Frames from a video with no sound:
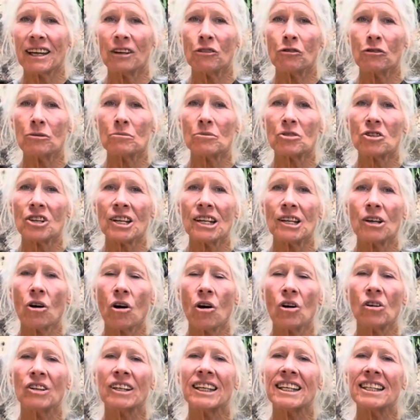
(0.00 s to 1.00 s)
from
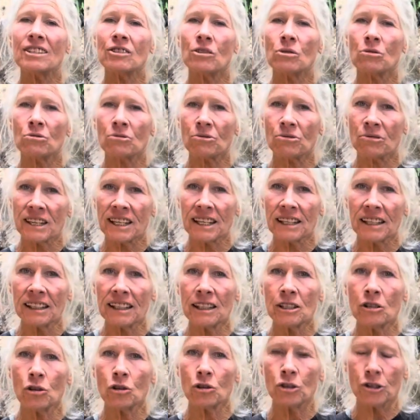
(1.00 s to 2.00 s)
Qigong is a really
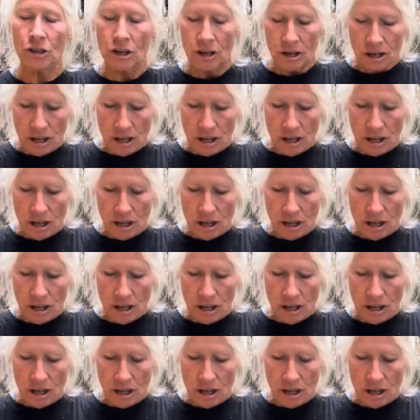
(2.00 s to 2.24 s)
good